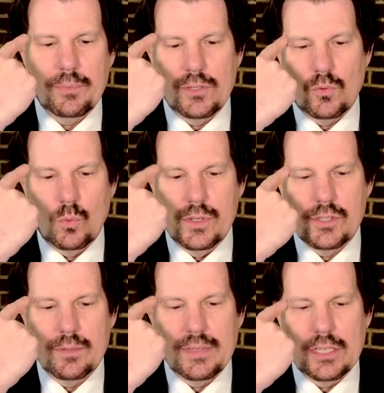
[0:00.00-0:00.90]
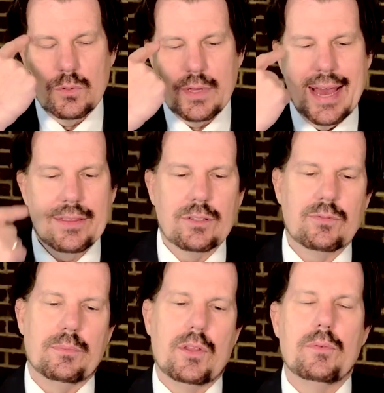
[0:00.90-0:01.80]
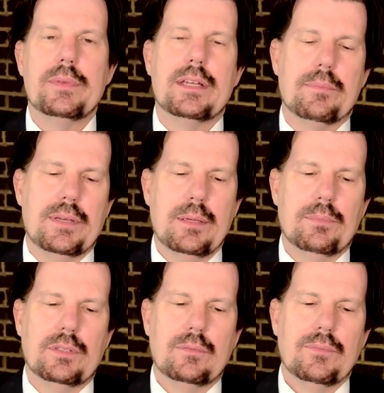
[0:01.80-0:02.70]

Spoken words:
and your wisdom that you gather from other men and people.